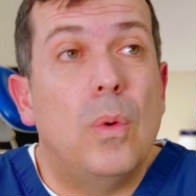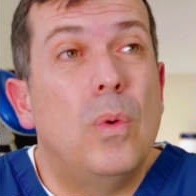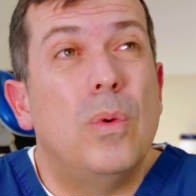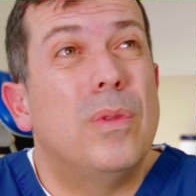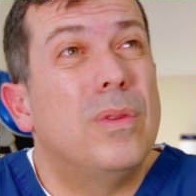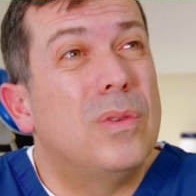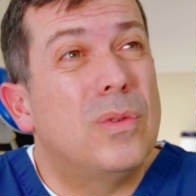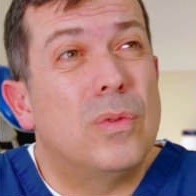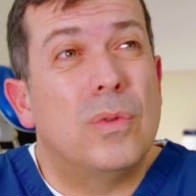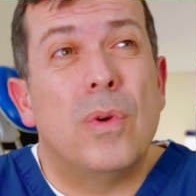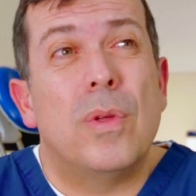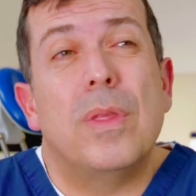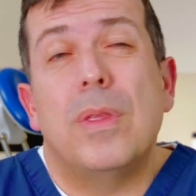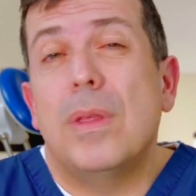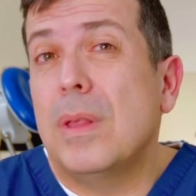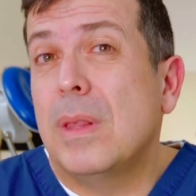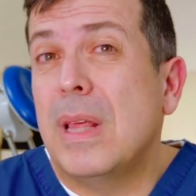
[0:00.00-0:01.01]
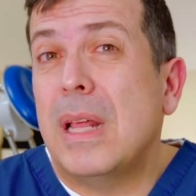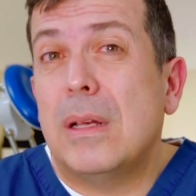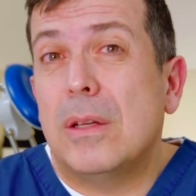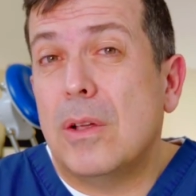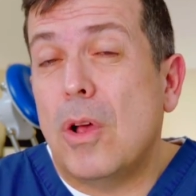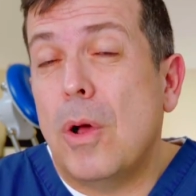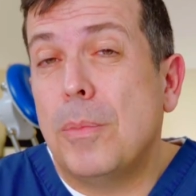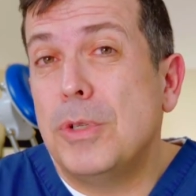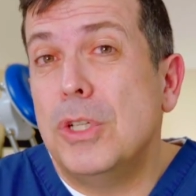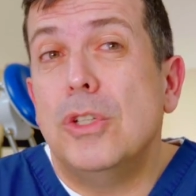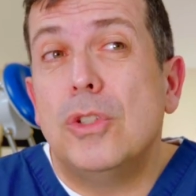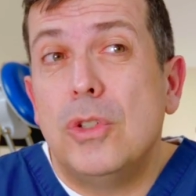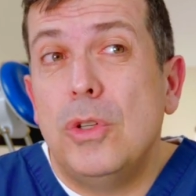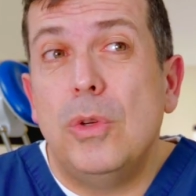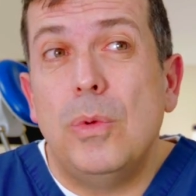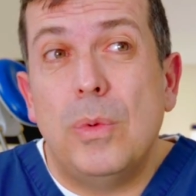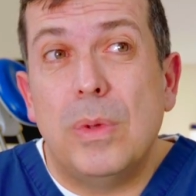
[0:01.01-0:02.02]
or rather that option
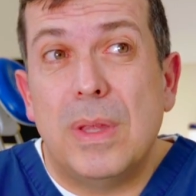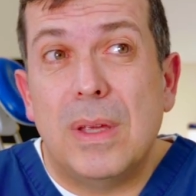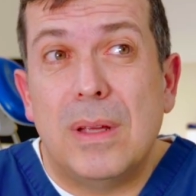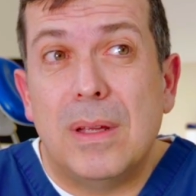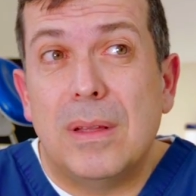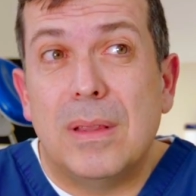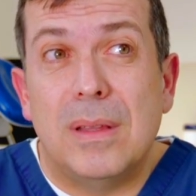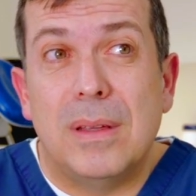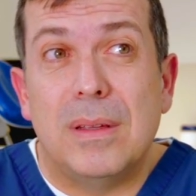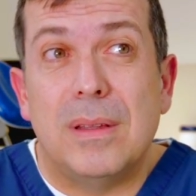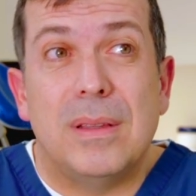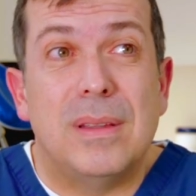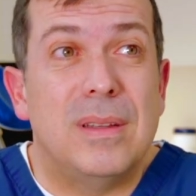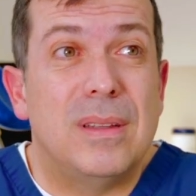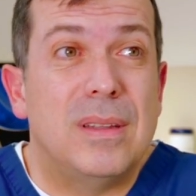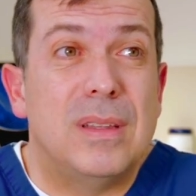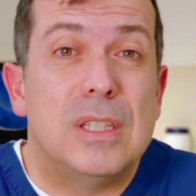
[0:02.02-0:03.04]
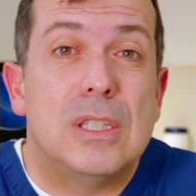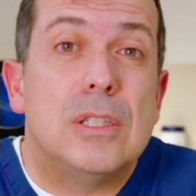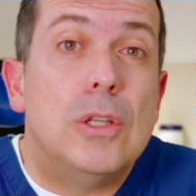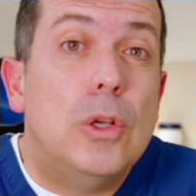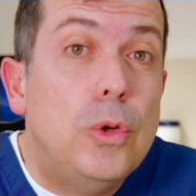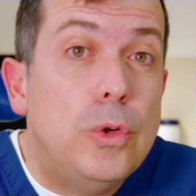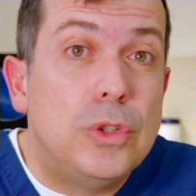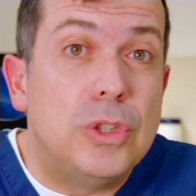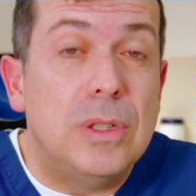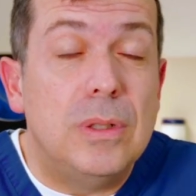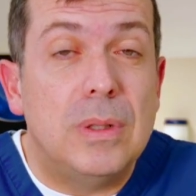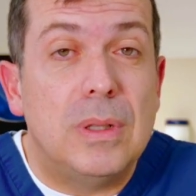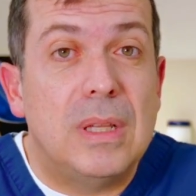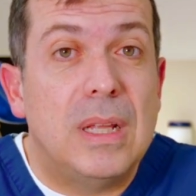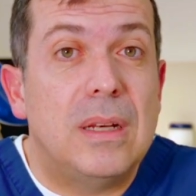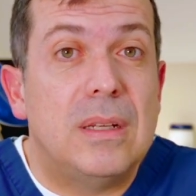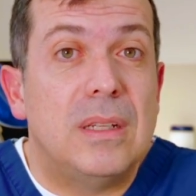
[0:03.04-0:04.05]
two, the
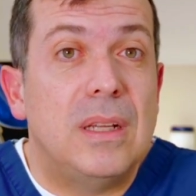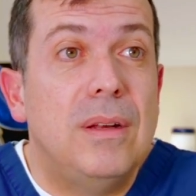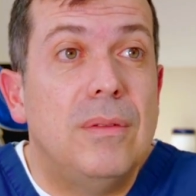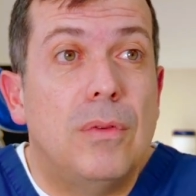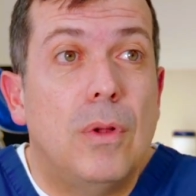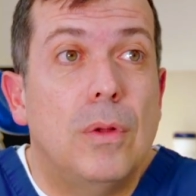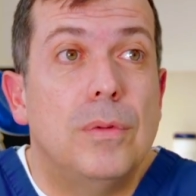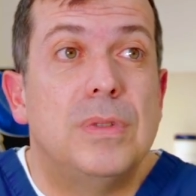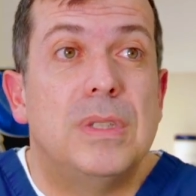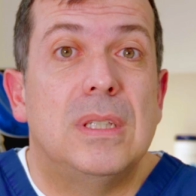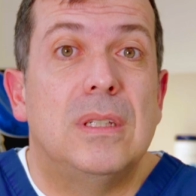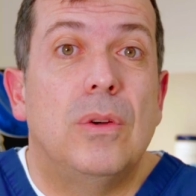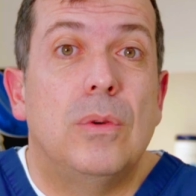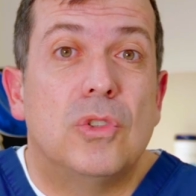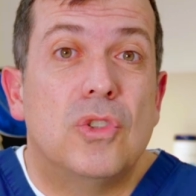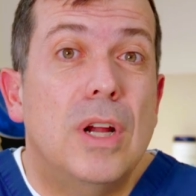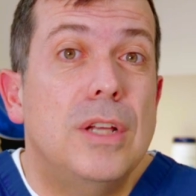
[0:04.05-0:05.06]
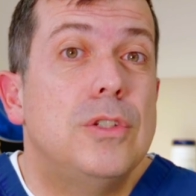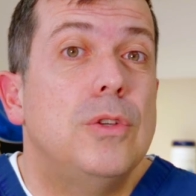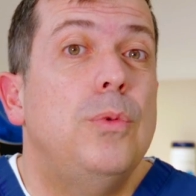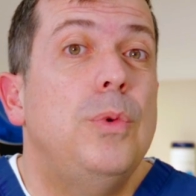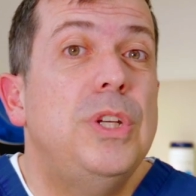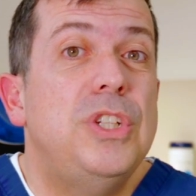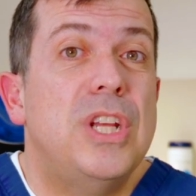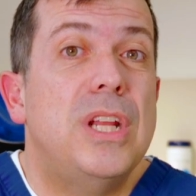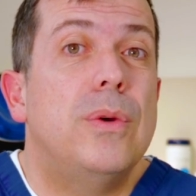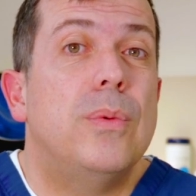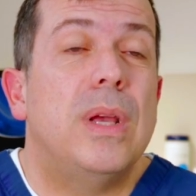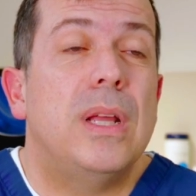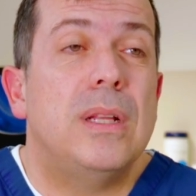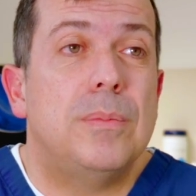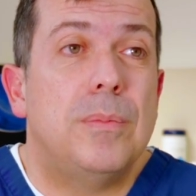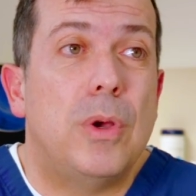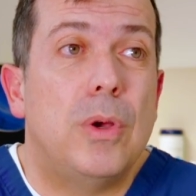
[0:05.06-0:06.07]
solution that involves trying to
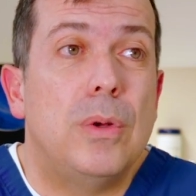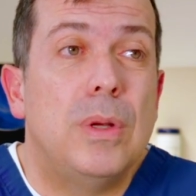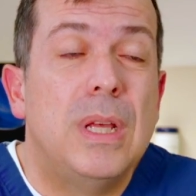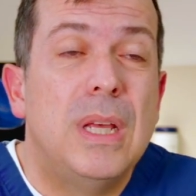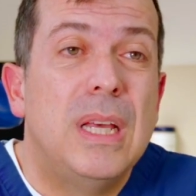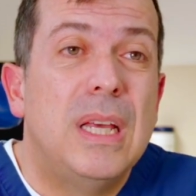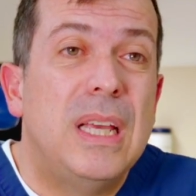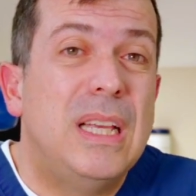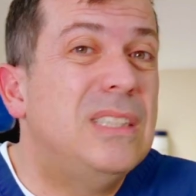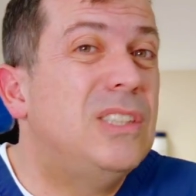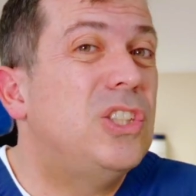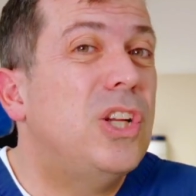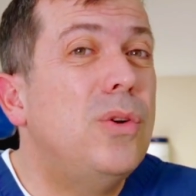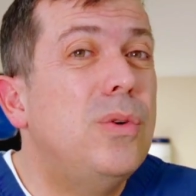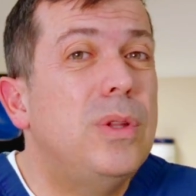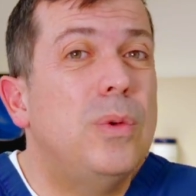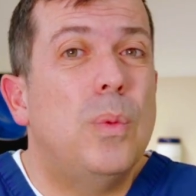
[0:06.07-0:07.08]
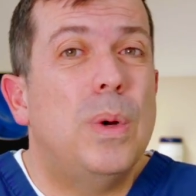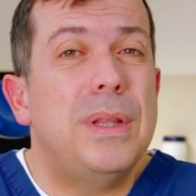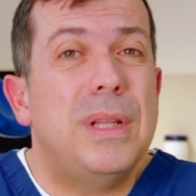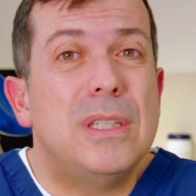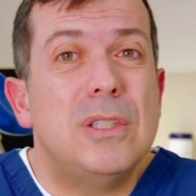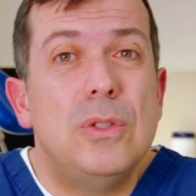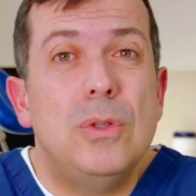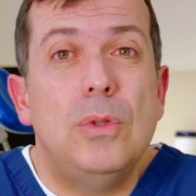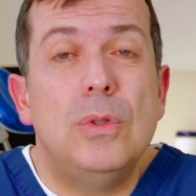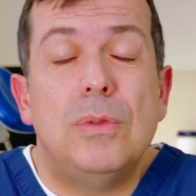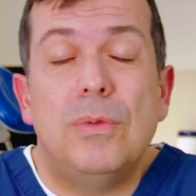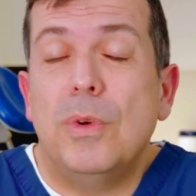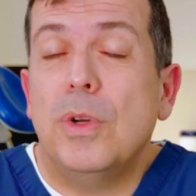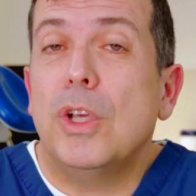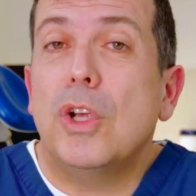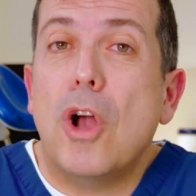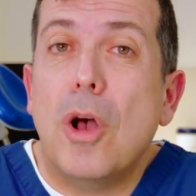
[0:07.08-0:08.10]
regenerate bone, is generally the one that's used
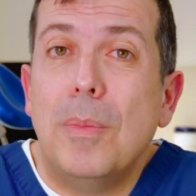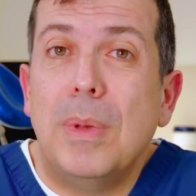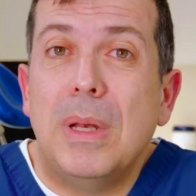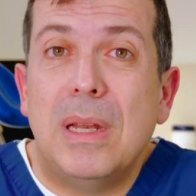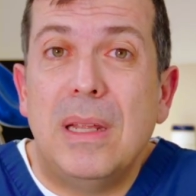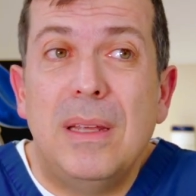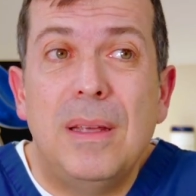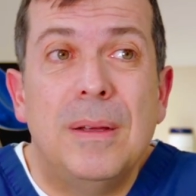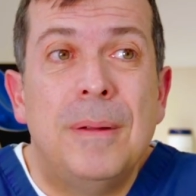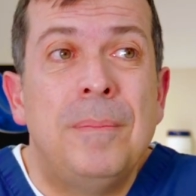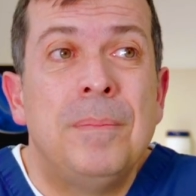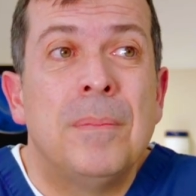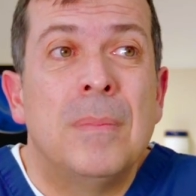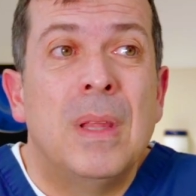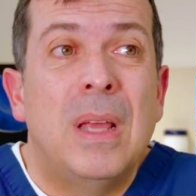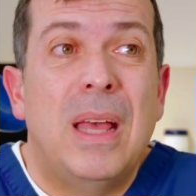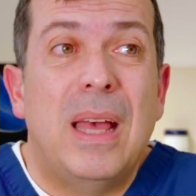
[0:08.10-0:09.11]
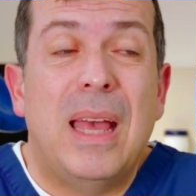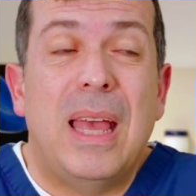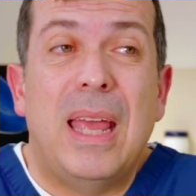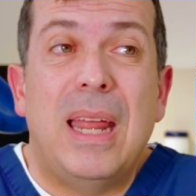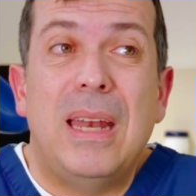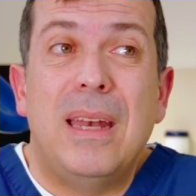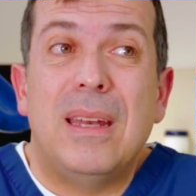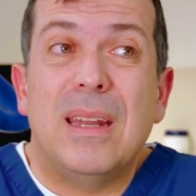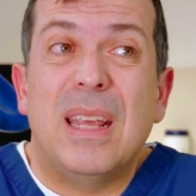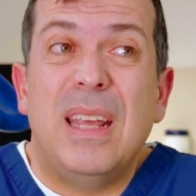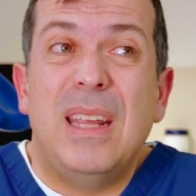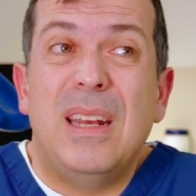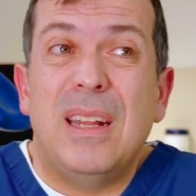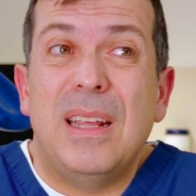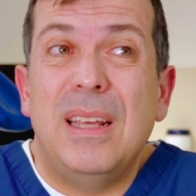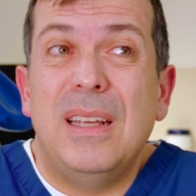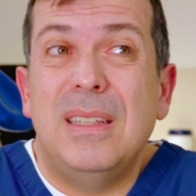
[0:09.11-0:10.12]
very commonly, and
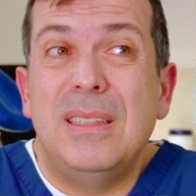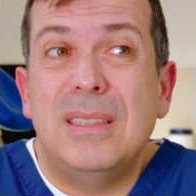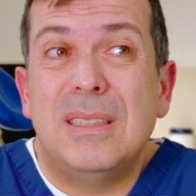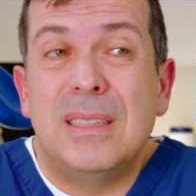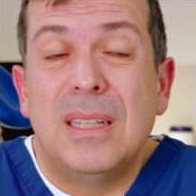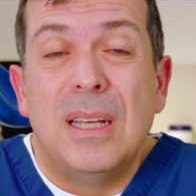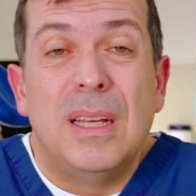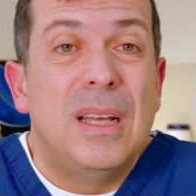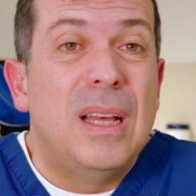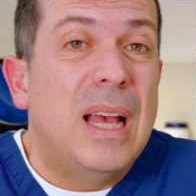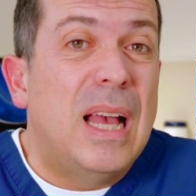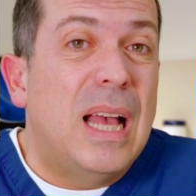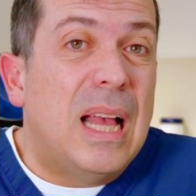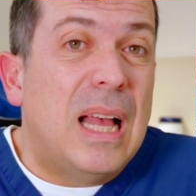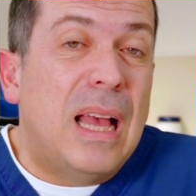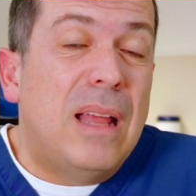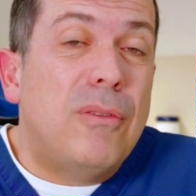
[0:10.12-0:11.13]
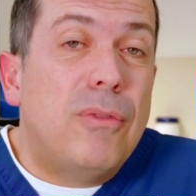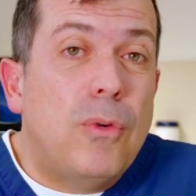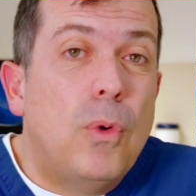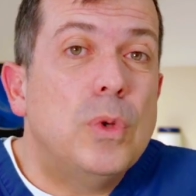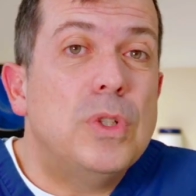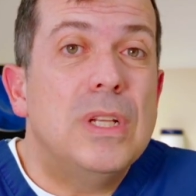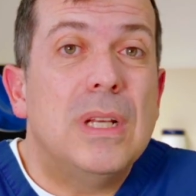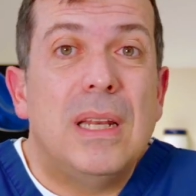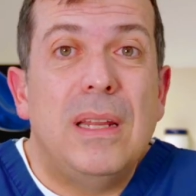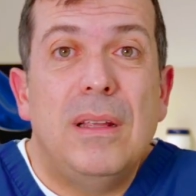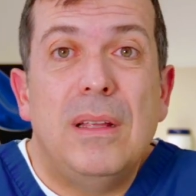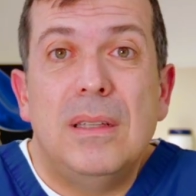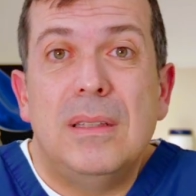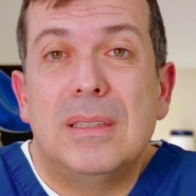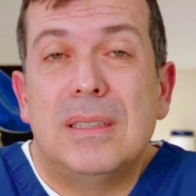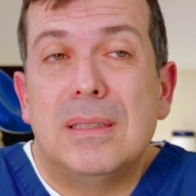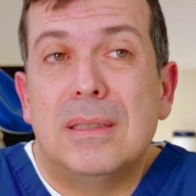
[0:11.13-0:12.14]
it is
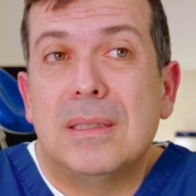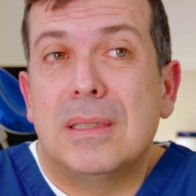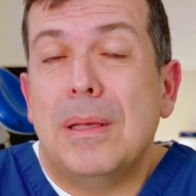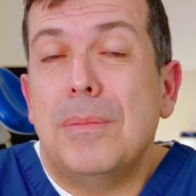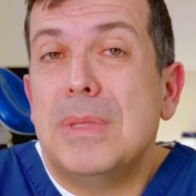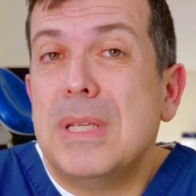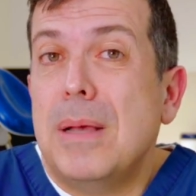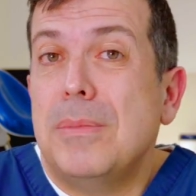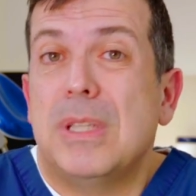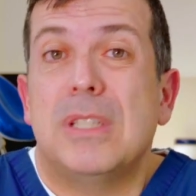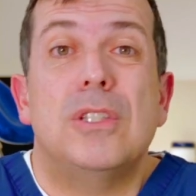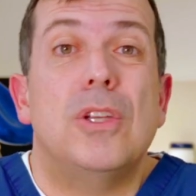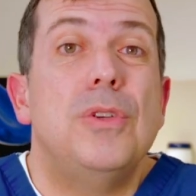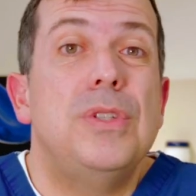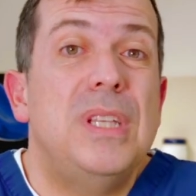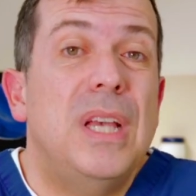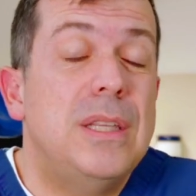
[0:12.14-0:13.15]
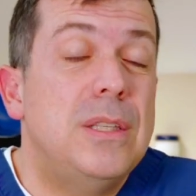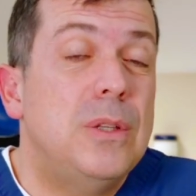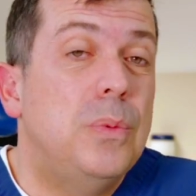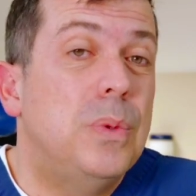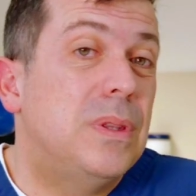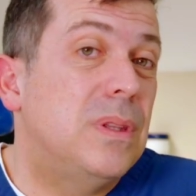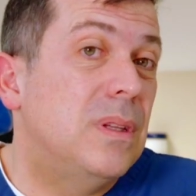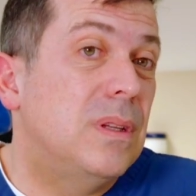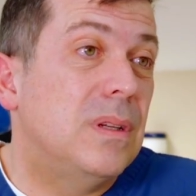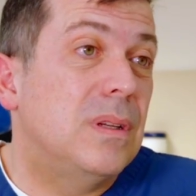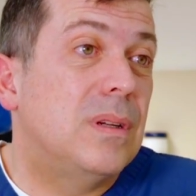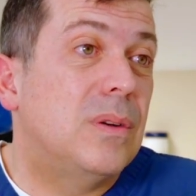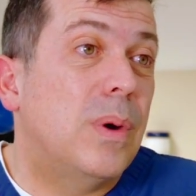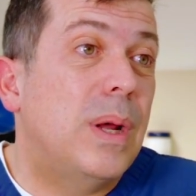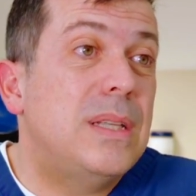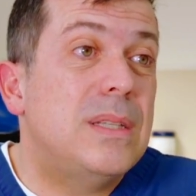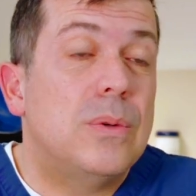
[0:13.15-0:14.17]
unfortunately sometimes associated with the
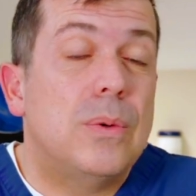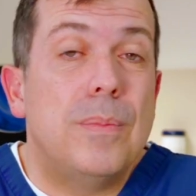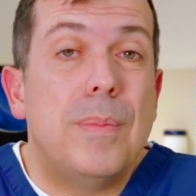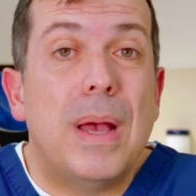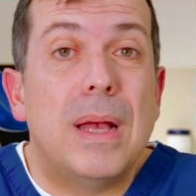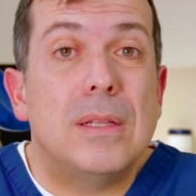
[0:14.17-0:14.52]
greater